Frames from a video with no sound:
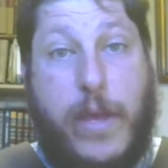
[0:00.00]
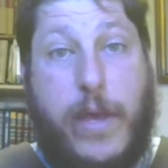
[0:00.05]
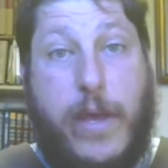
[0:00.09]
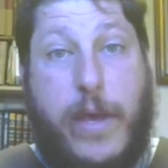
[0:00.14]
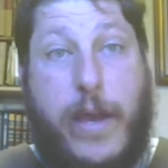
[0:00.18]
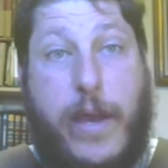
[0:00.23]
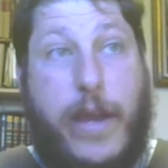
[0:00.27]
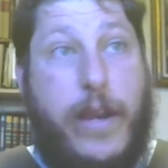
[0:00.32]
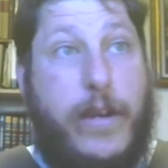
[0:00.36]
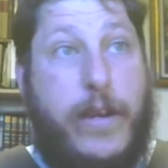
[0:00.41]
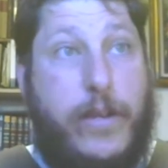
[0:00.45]

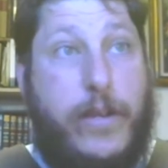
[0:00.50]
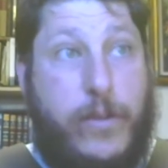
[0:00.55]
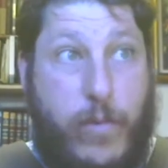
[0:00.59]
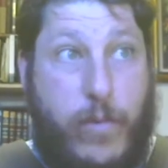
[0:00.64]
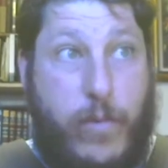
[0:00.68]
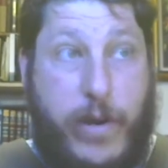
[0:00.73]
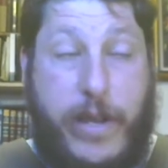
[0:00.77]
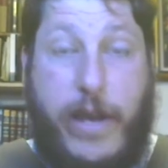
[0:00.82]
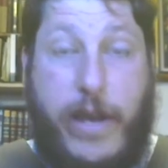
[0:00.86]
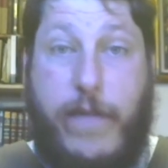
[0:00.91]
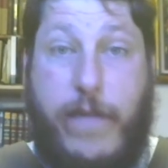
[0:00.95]
And it doesn't
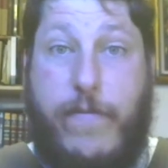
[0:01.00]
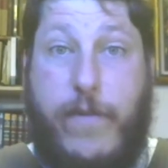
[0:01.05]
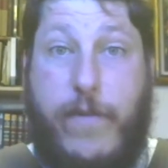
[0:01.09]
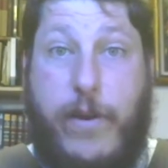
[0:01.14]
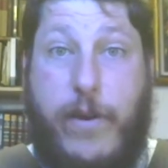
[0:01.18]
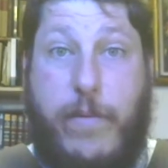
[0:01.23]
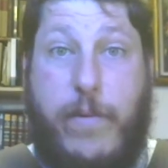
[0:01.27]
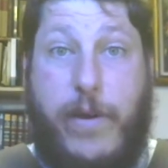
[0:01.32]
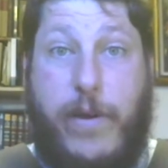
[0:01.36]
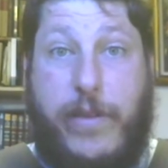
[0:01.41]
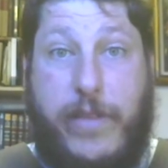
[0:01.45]
work out
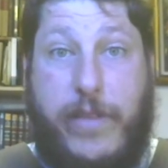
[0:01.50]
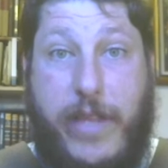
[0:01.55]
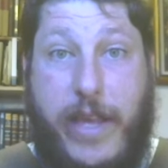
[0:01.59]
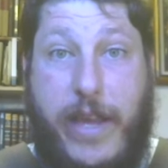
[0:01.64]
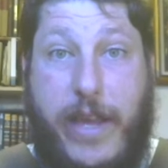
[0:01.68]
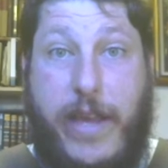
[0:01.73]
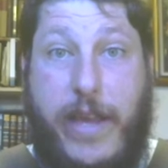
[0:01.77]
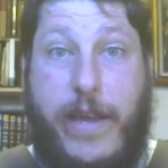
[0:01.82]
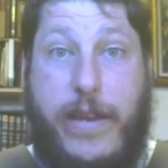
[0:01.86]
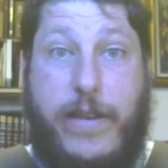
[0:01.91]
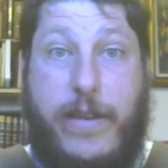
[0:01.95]
very well. In
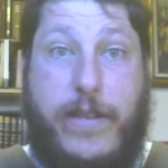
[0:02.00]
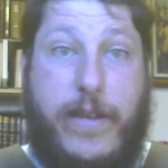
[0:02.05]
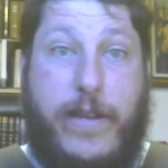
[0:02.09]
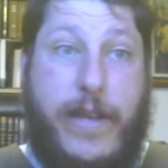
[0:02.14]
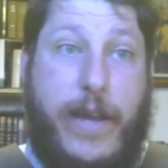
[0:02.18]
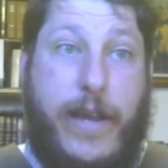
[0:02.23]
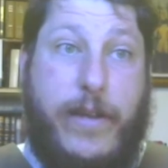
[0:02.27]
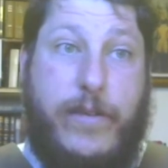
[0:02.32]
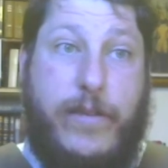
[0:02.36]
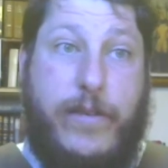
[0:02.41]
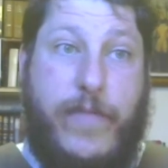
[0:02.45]
the end, the
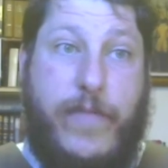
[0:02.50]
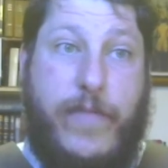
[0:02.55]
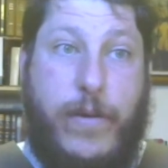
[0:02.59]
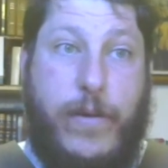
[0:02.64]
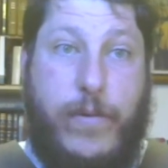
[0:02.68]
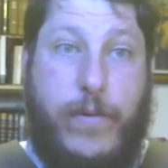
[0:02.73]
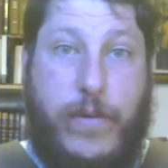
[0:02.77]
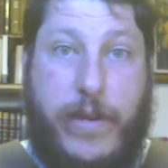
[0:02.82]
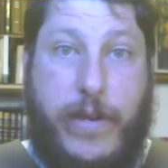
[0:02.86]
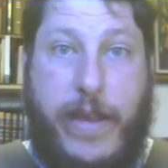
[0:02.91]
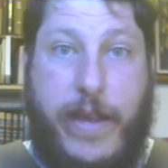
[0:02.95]
Count of
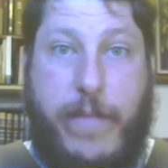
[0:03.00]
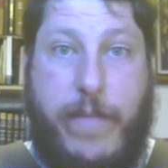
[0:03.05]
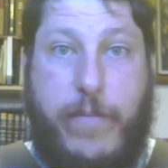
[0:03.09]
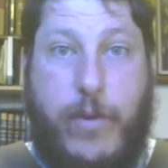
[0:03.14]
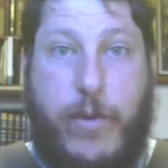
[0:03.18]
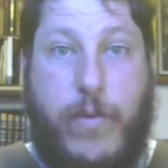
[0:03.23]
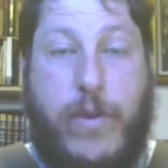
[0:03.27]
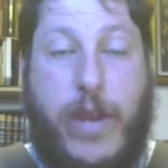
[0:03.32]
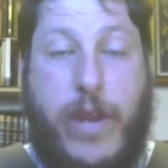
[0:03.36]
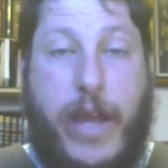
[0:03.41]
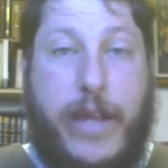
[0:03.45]
Angoulême
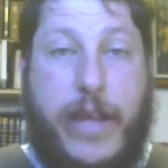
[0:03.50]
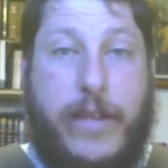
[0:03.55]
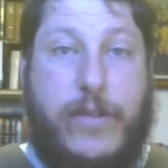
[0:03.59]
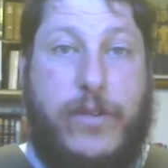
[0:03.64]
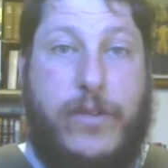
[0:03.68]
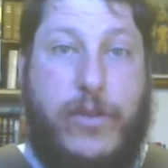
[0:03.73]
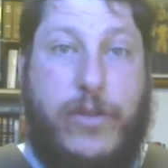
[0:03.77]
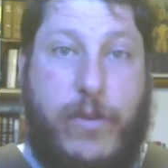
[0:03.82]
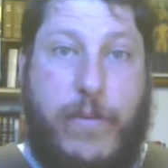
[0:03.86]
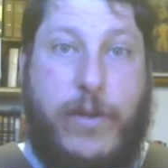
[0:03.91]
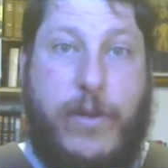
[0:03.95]

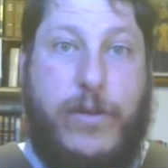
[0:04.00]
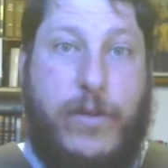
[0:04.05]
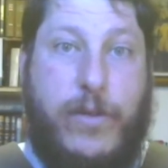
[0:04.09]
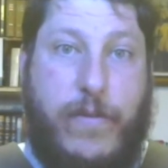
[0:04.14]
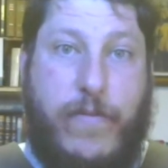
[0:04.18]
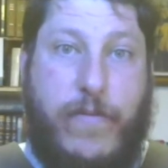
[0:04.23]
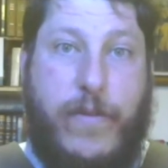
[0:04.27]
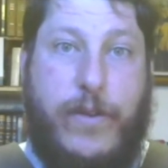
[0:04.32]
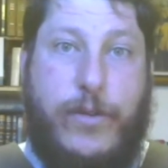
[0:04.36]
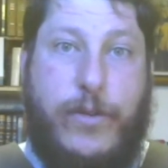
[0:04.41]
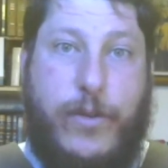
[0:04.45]
unites so much of the
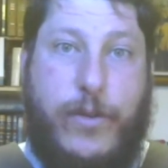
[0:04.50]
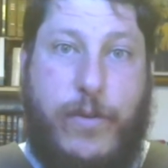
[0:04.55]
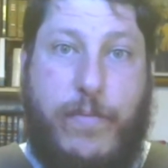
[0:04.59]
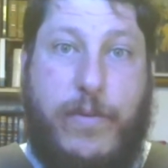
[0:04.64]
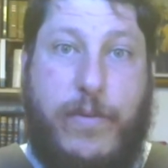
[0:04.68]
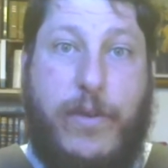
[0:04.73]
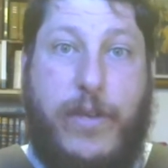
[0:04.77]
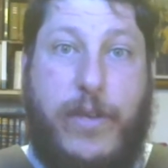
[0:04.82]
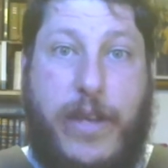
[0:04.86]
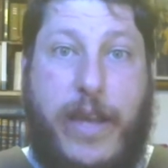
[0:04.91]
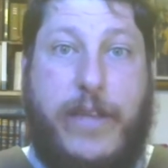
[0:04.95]
French
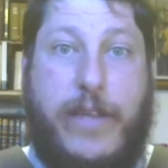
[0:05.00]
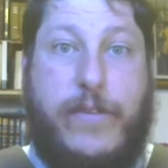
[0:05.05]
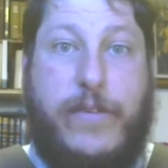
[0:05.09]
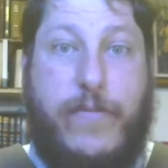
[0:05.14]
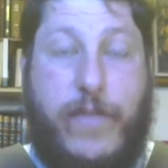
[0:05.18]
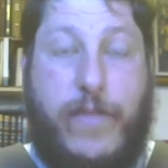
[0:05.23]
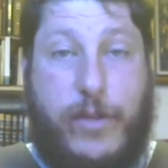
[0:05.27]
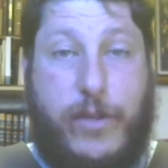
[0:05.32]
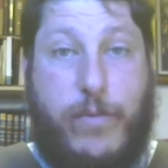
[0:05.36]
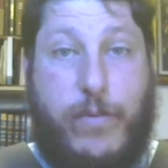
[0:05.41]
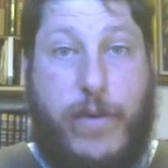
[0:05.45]
nobility as
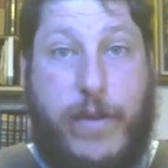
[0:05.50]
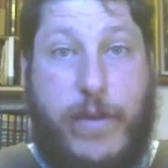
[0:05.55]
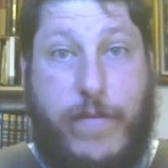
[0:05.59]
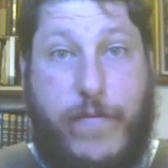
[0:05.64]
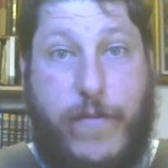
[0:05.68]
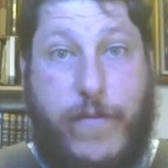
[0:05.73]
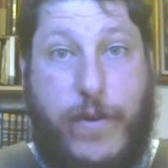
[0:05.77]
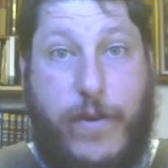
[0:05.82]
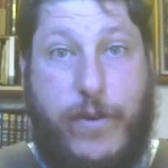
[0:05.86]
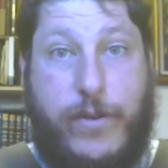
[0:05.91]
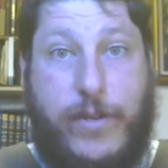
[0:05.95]
Francois
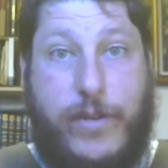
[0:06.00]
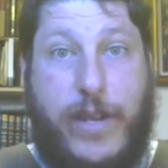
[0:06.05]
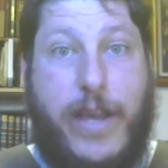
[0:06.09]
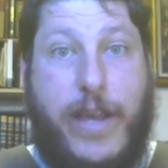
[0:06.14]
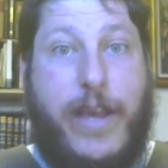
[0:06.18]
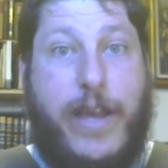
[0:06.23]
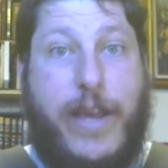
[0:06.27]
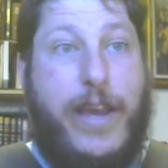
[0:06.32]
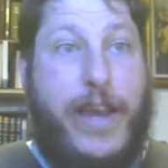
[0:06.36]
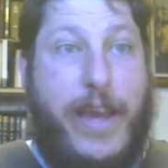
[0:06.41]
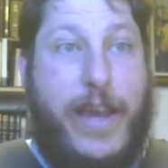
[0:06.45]
I,
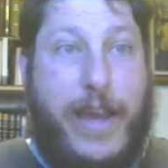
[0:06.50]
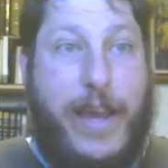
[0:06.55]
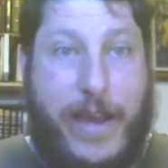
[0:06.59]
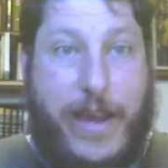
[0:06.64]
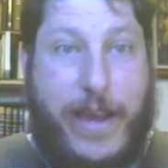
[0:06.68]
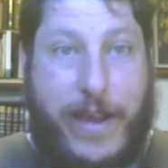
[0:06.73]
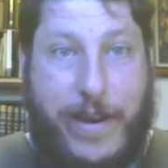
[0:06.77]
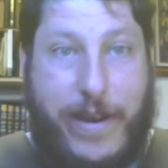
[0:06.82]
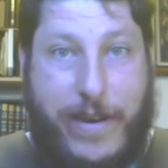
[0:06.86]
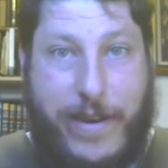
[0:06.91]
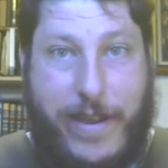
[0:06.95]

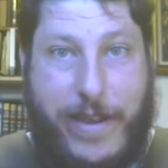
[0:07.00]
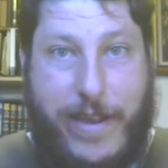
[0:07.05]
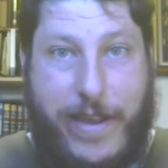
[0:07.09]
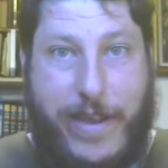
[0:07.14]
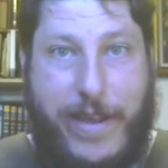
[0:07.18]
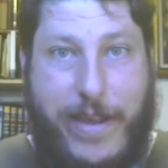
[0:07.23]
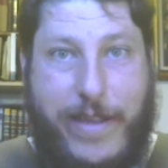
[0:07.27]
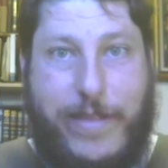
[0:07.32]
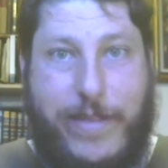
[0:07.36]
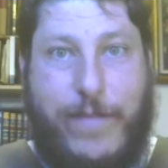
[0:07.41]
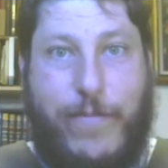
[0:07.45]
and
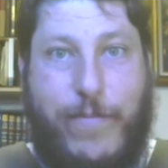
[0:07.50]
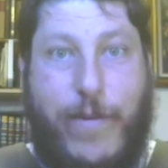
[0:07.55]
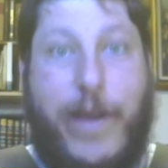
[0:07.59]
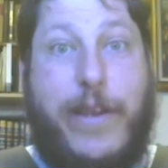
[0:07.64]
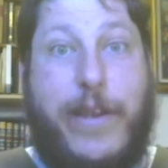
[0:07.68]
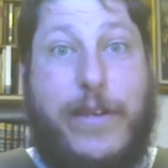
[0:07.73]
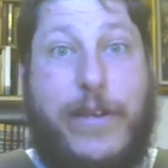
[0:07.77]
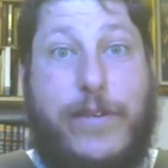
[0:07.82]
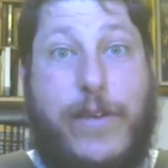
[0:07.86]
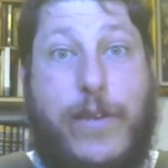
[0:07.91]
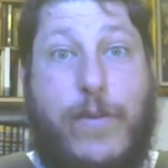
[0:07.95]
eh, the
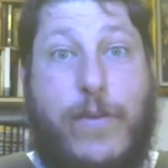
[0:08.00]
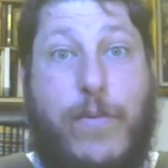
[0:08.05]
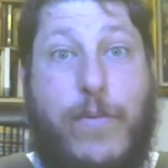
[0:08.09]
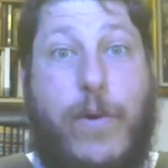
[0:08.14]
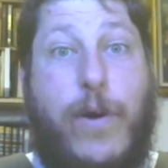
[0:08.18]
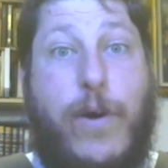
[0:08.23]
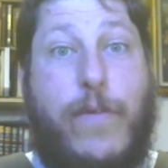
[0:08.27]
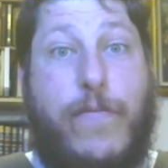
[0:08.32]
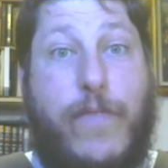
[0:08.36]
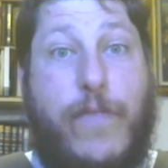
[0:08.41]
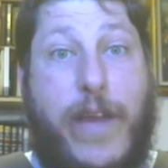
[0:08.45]
writings on the
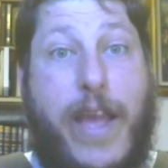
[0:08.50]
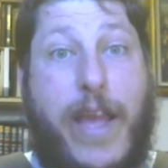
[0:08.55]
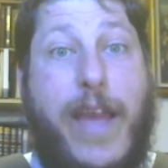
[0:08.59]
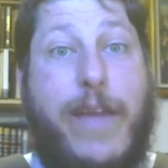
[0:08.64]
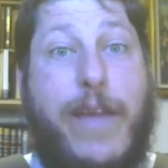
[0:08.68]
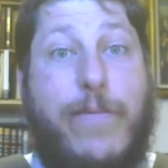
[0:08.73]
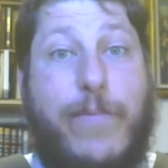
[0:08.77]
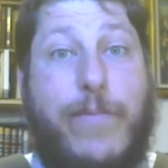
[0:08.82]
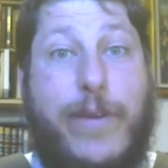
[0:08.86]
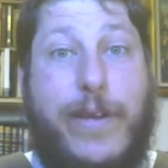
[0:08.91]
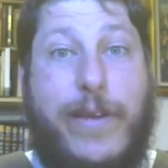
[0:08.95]
wall for
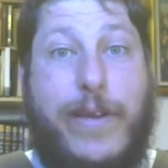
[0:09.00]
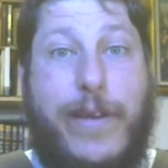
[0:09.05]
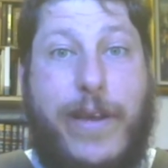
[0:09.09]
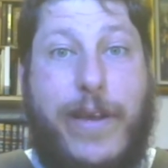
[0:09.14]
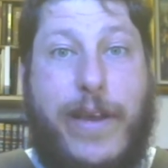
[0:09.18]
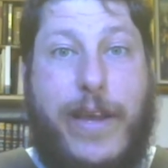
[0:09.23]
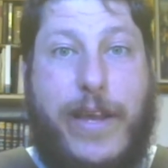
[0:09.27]
Henry.